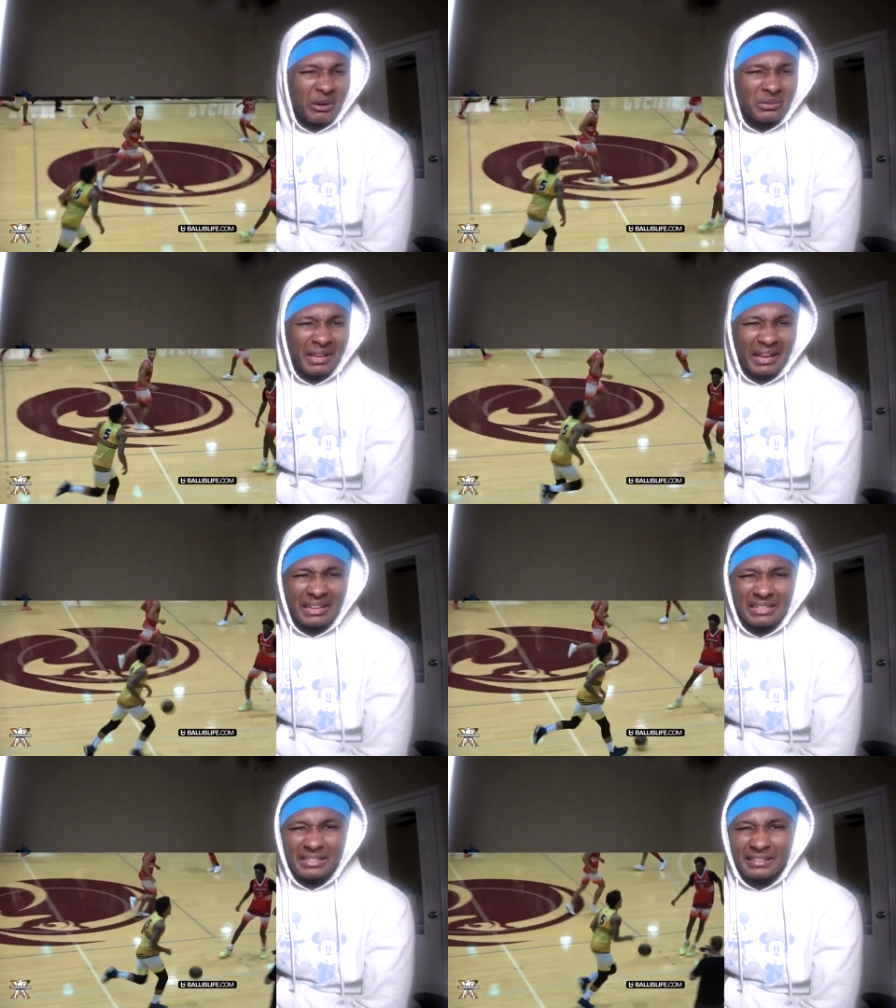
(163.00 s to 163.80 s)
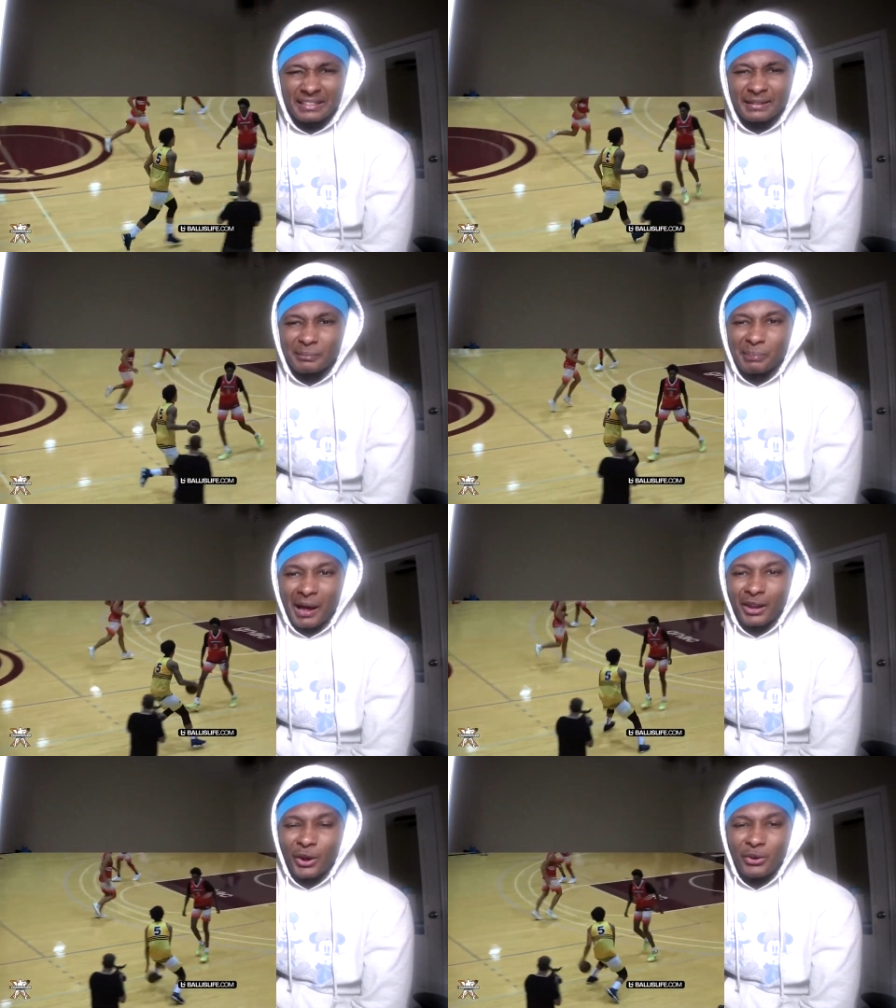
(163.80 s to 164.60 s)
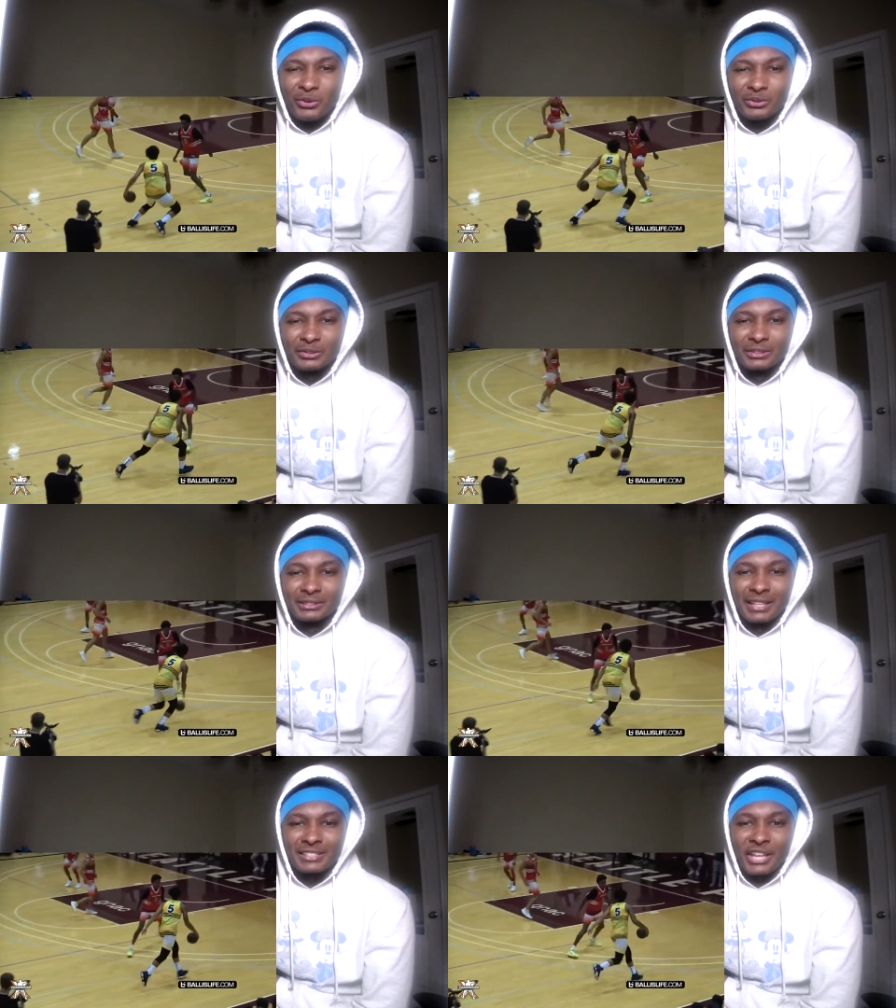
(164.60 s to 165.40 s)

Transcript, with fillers: Okay. Paolo. Yes,